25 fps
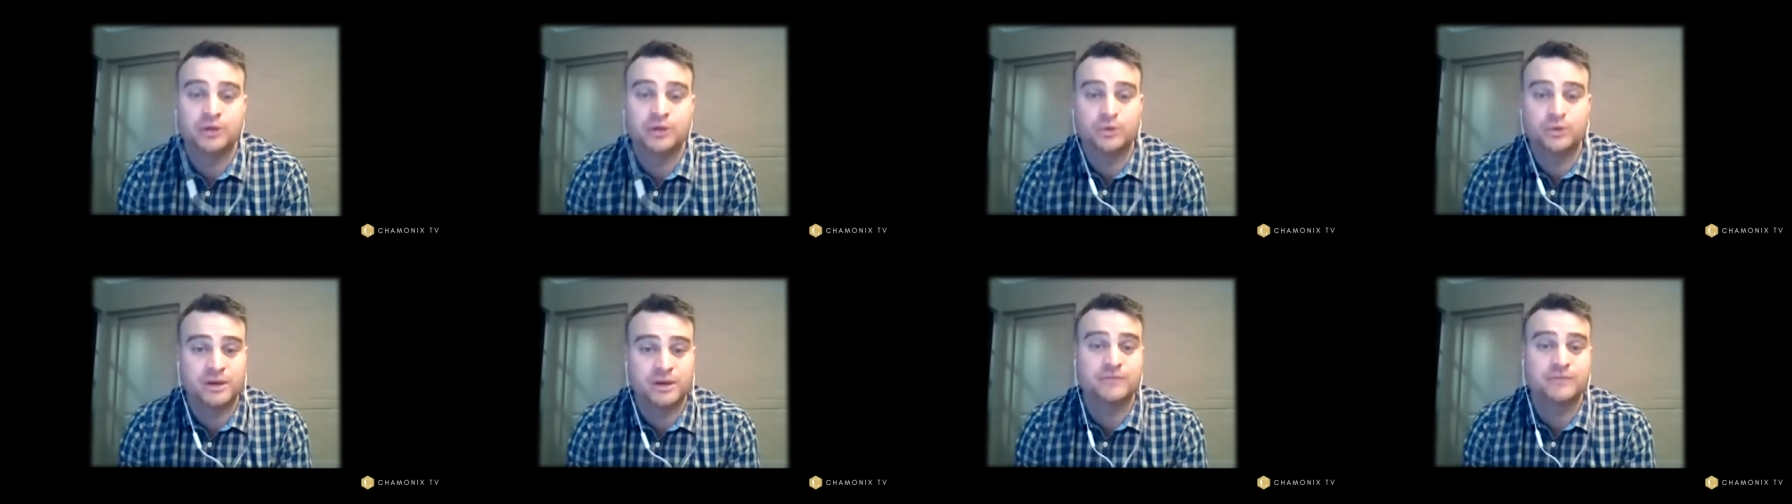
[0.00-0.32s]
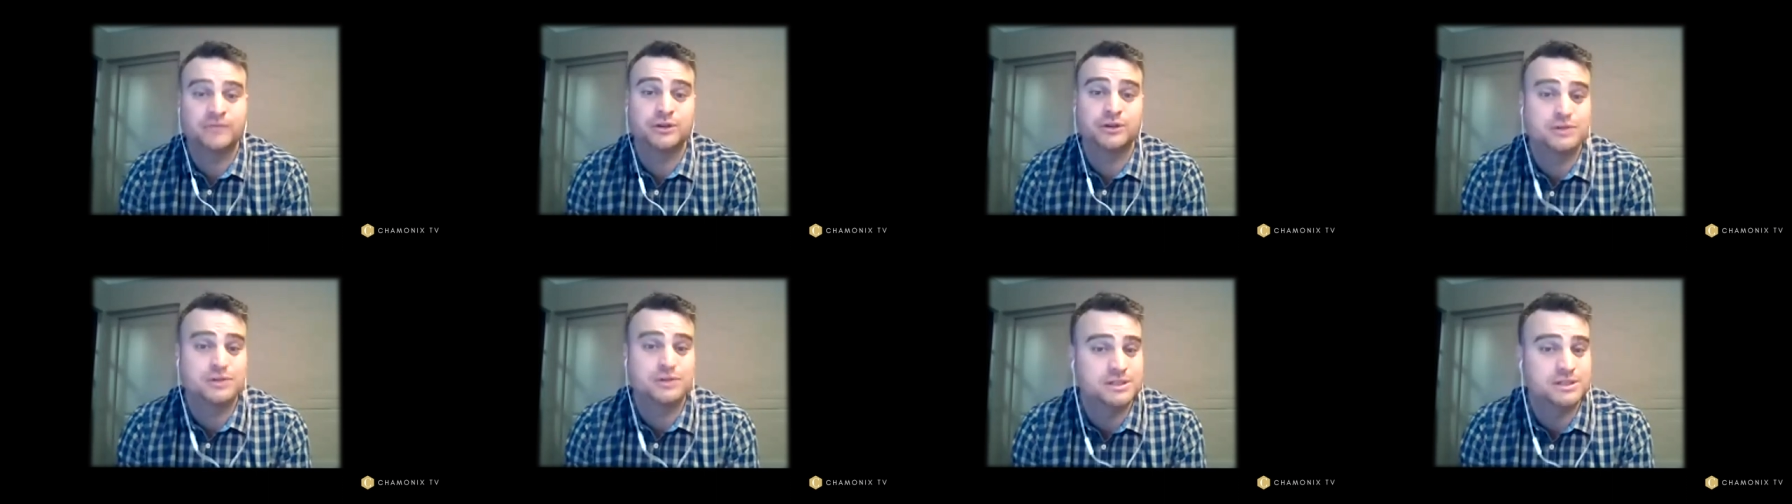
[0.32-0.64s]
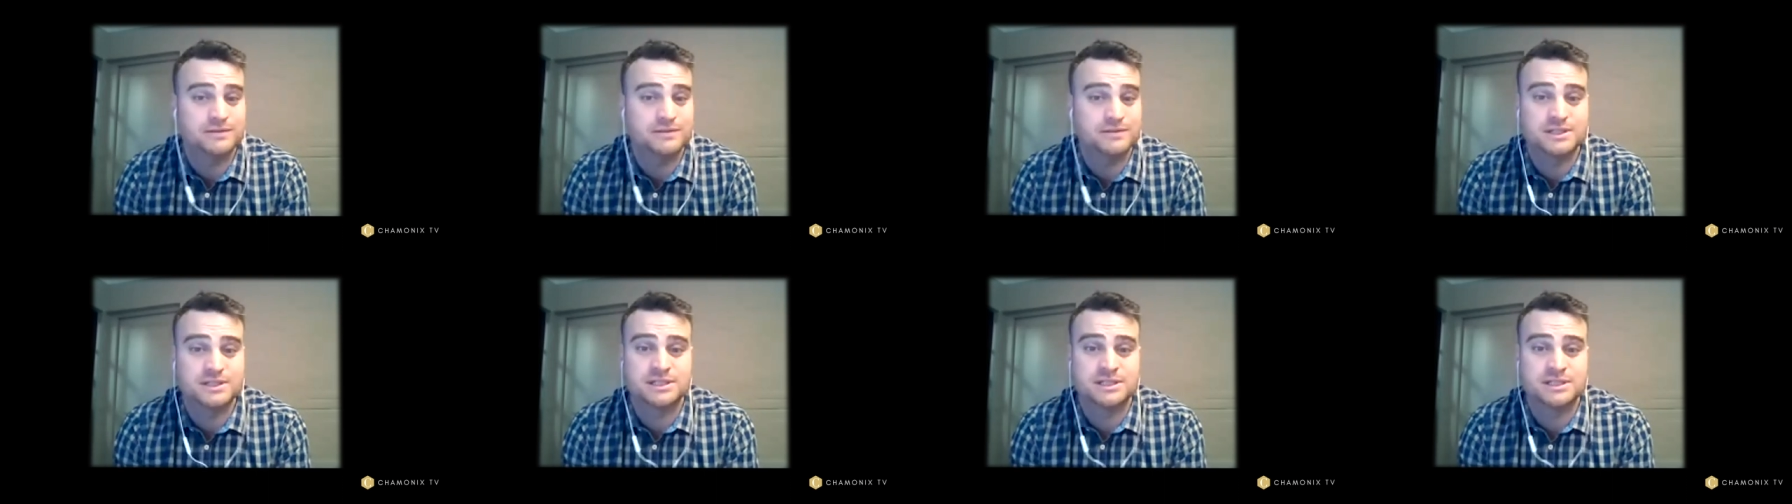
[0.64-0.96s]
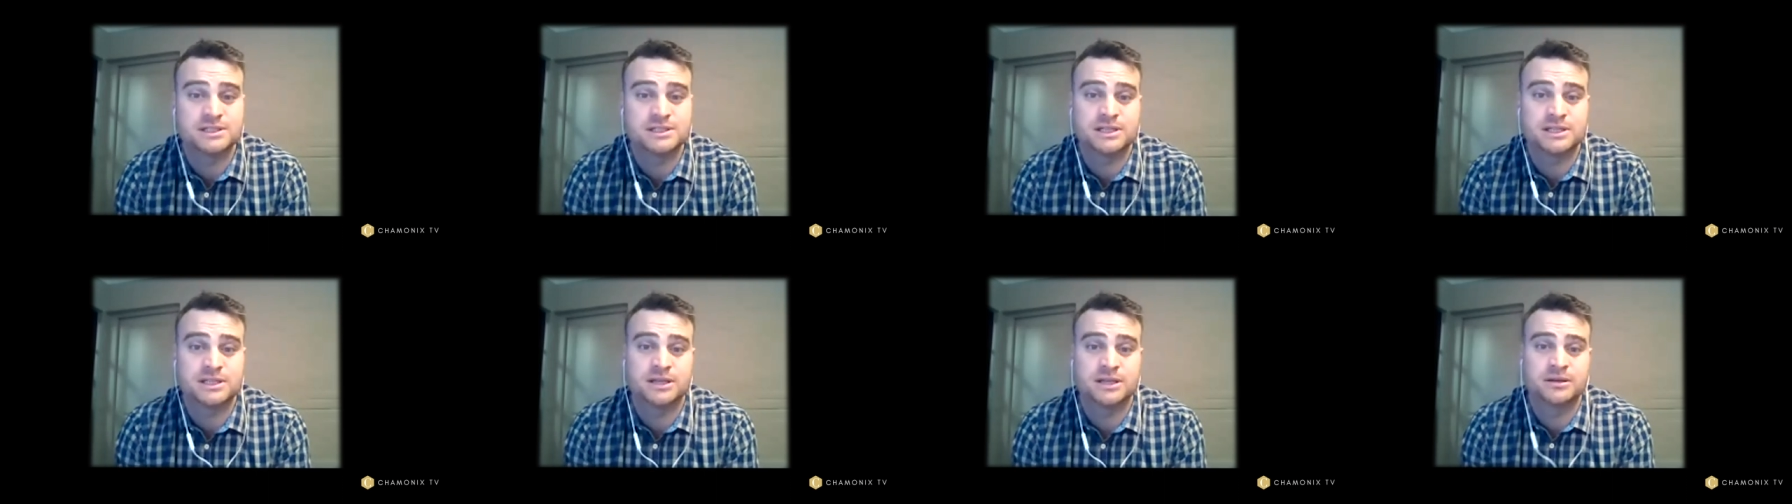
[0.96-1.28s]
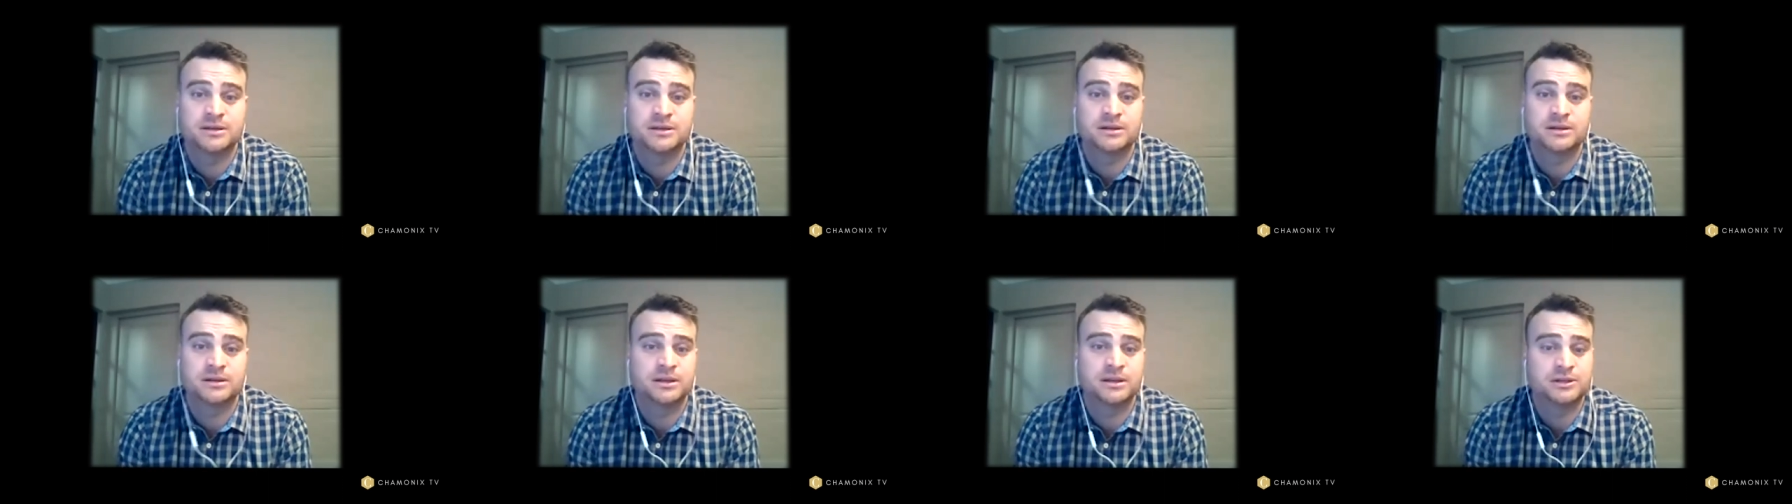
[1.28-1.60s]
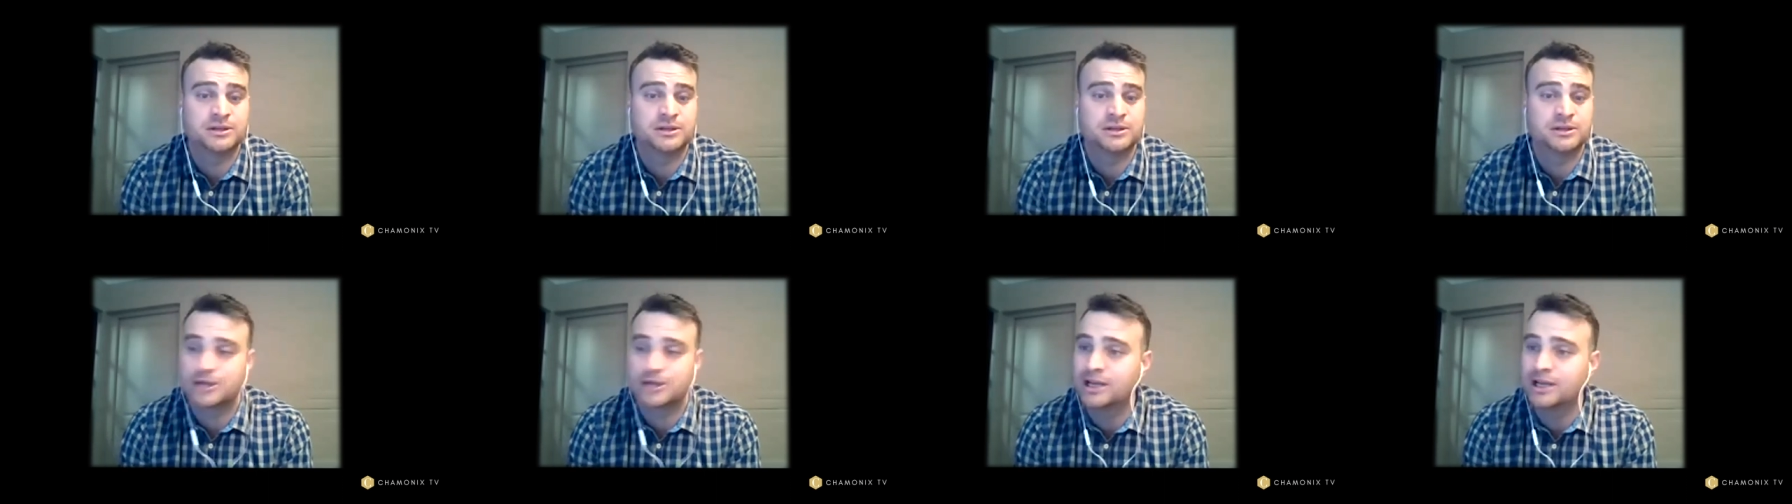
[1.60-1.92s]
your revenue services in
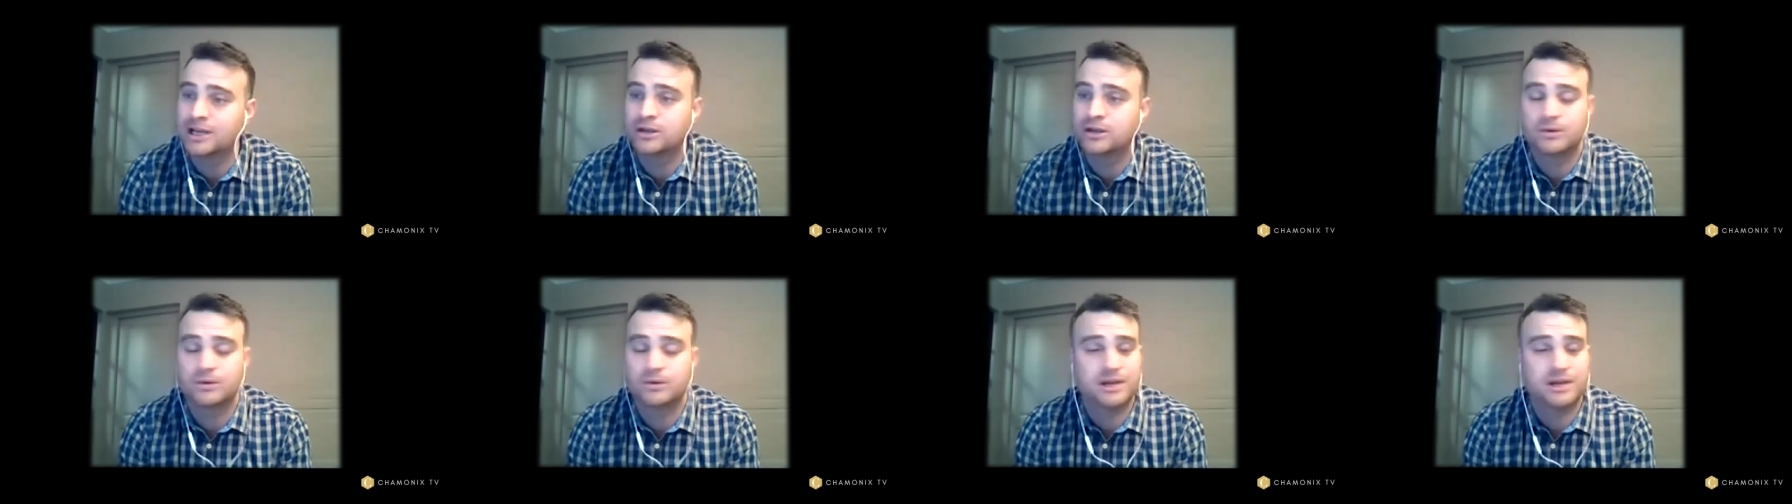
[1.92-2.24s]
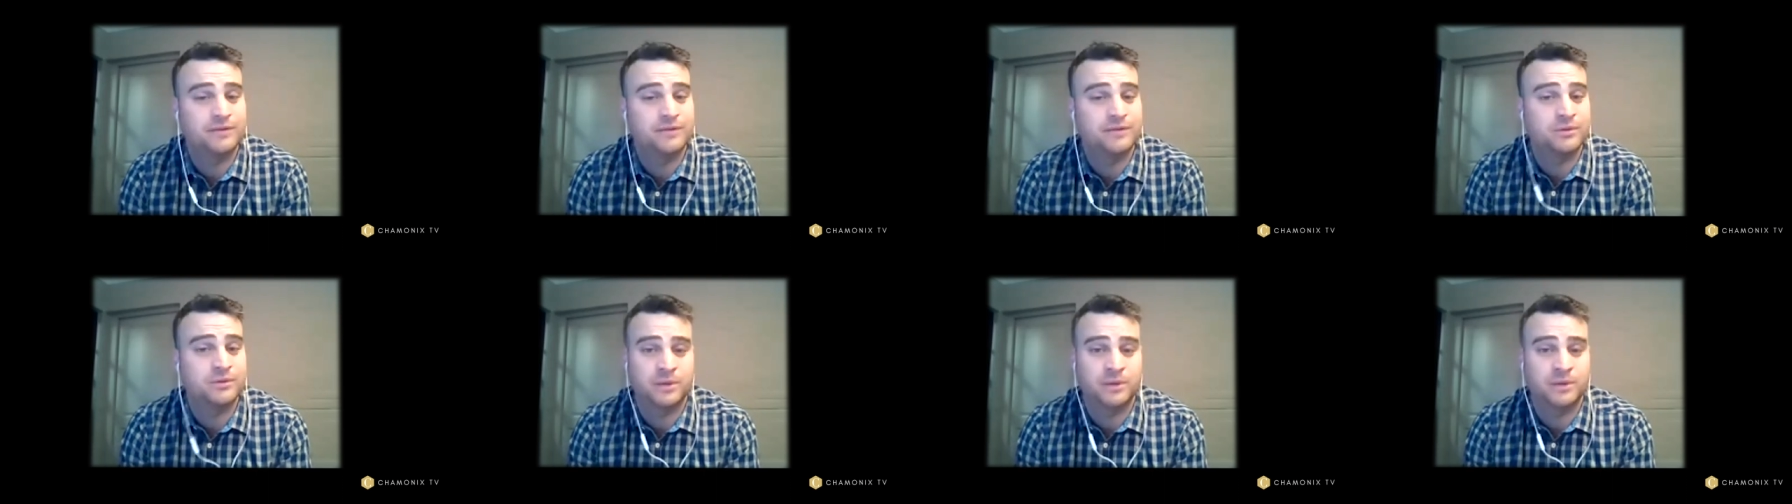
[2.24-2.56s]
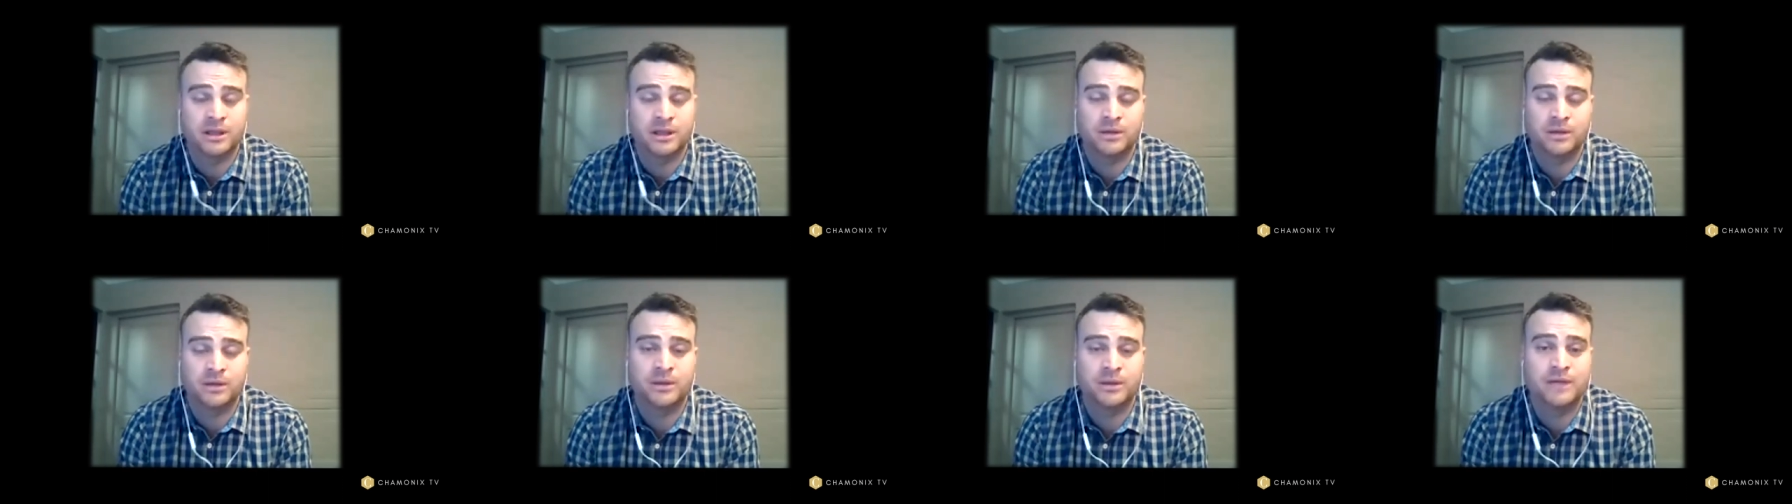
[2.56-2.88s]
in Australia, whatever where,